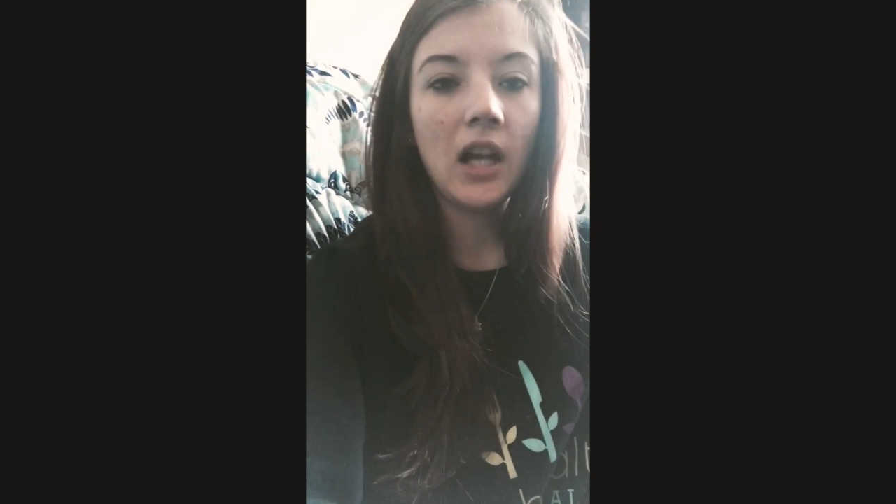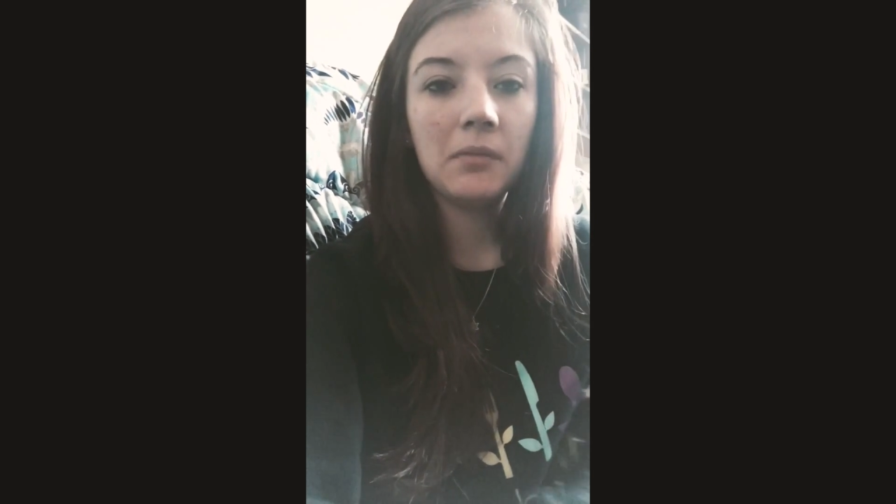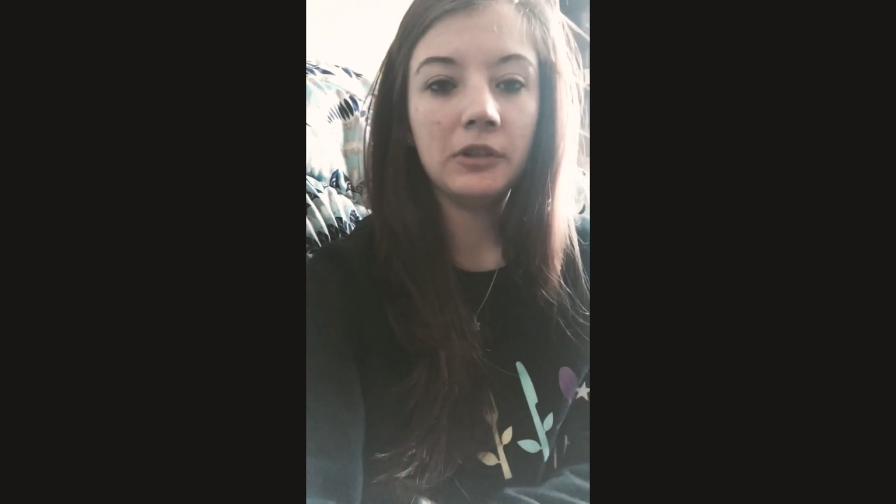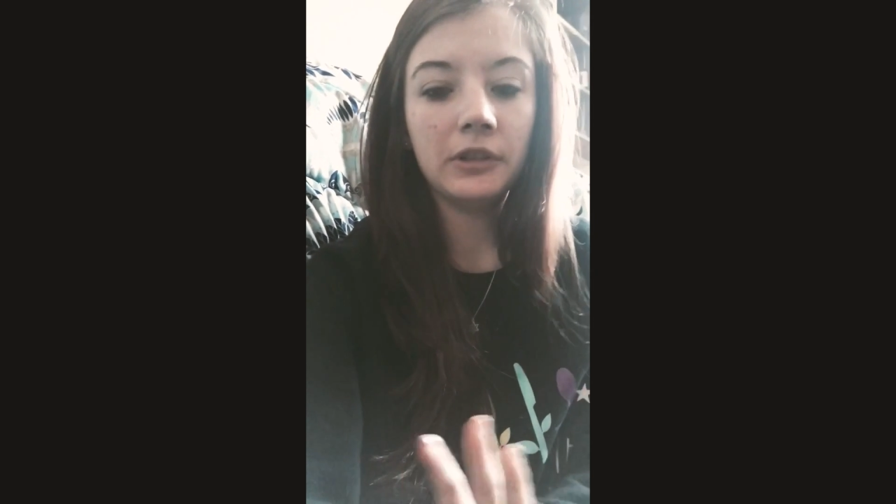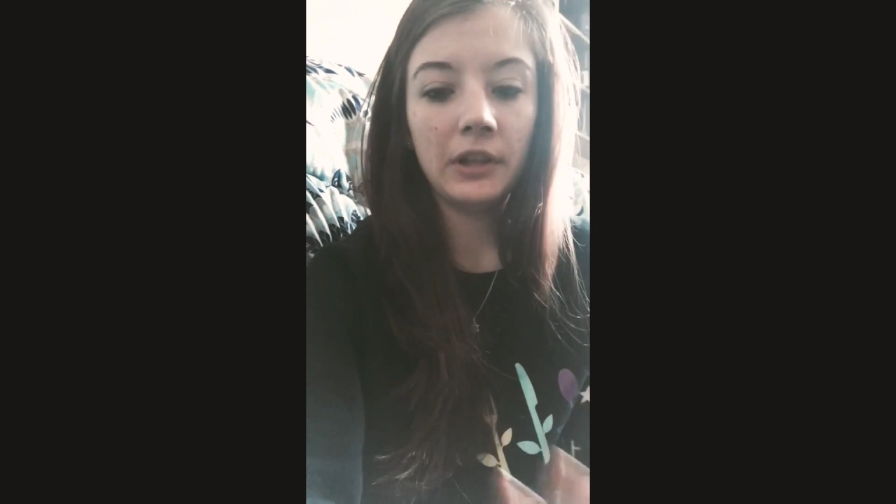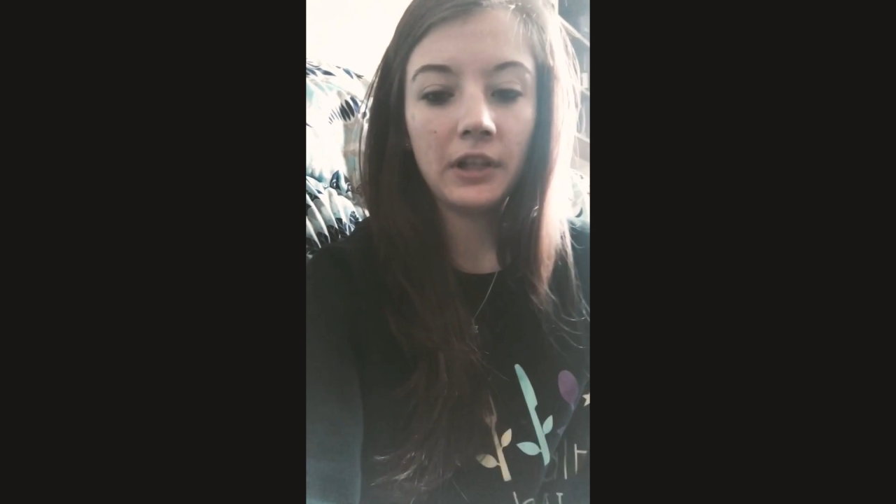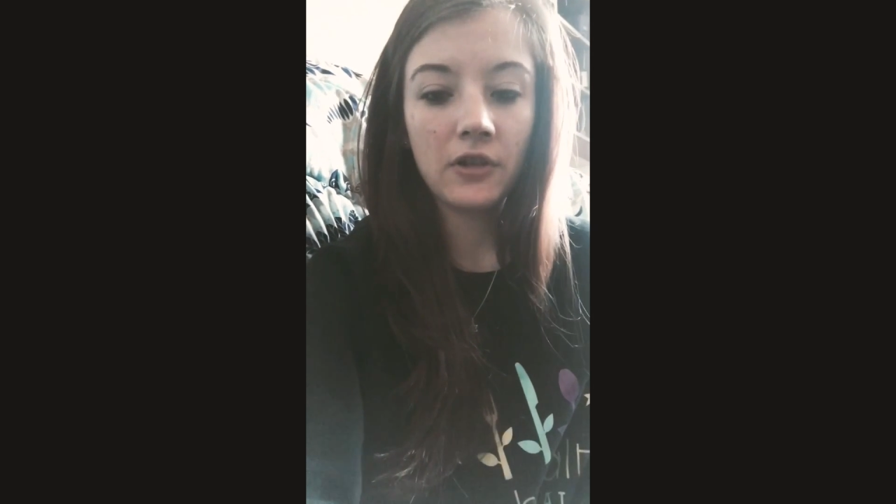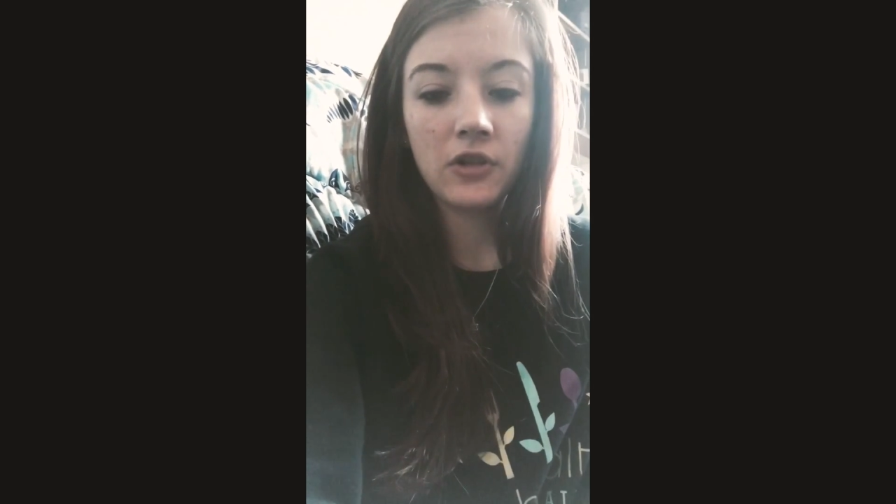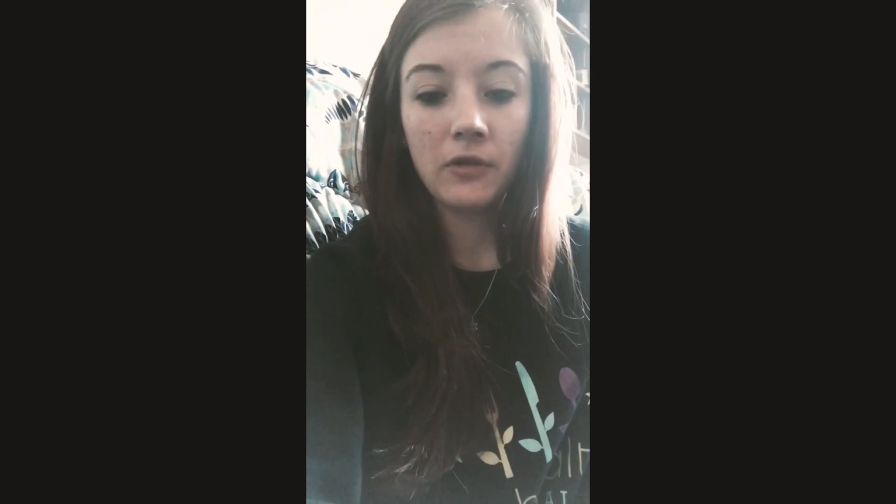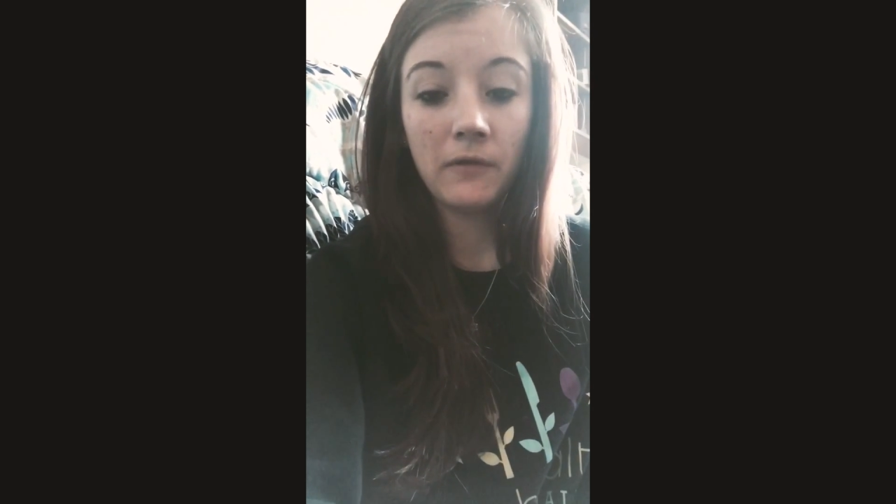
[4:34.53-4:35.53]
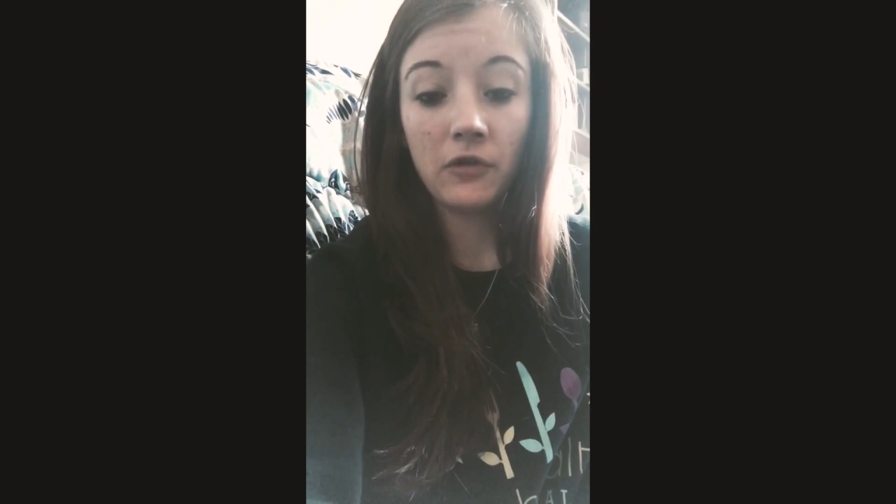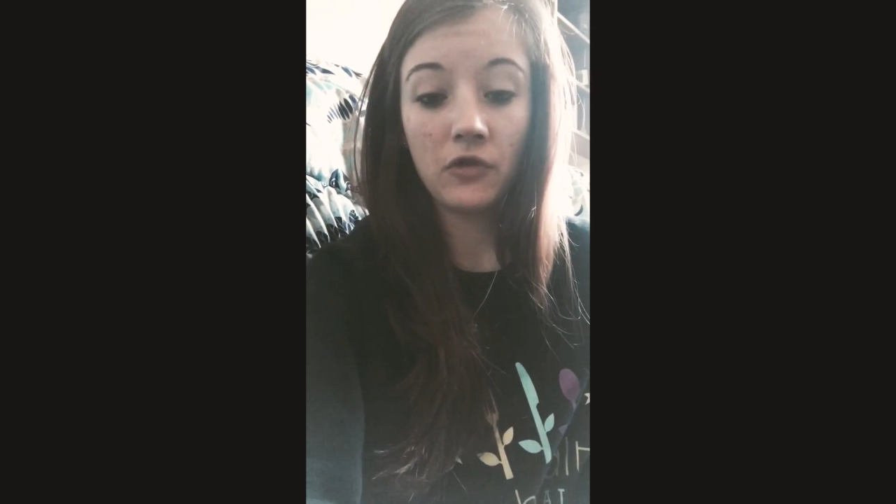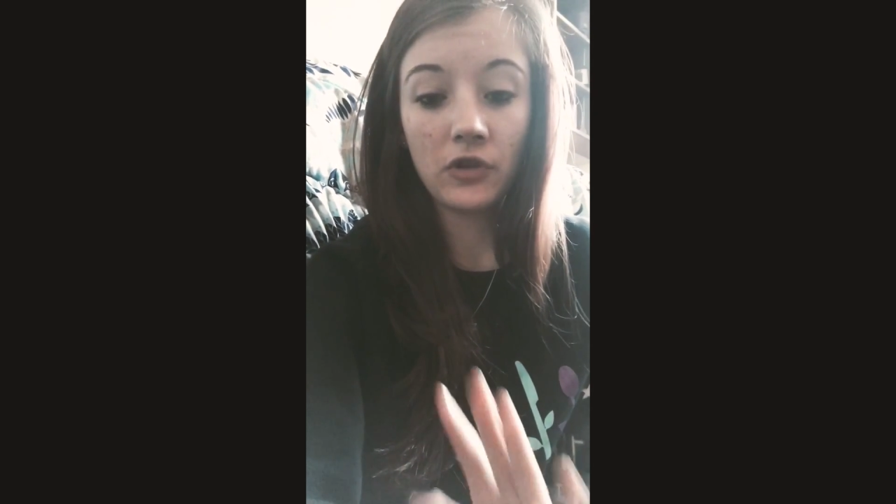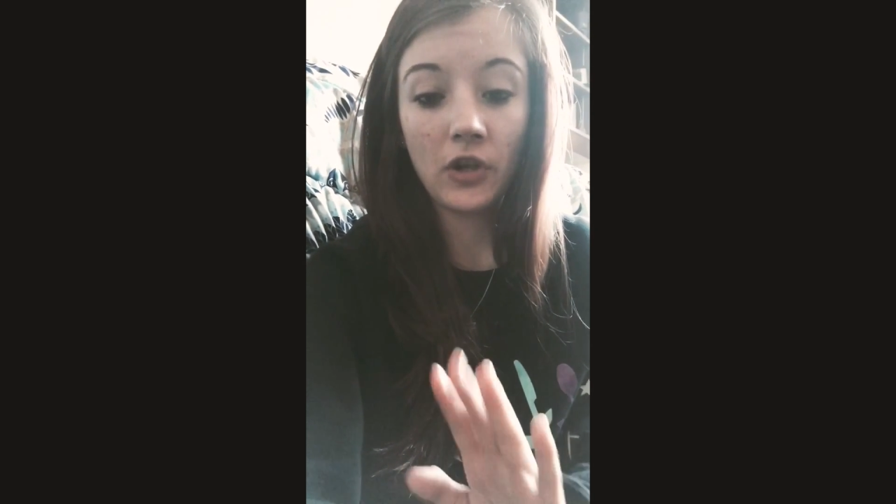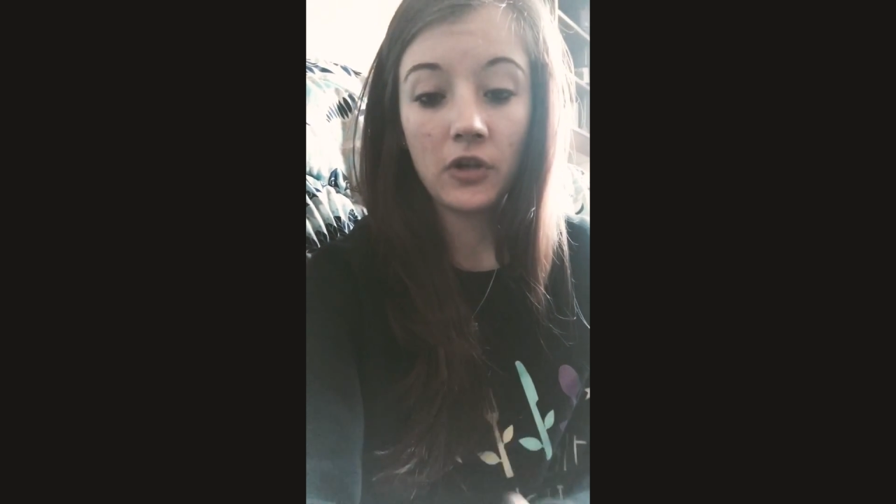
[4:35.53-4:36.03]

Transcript: liability issue if you just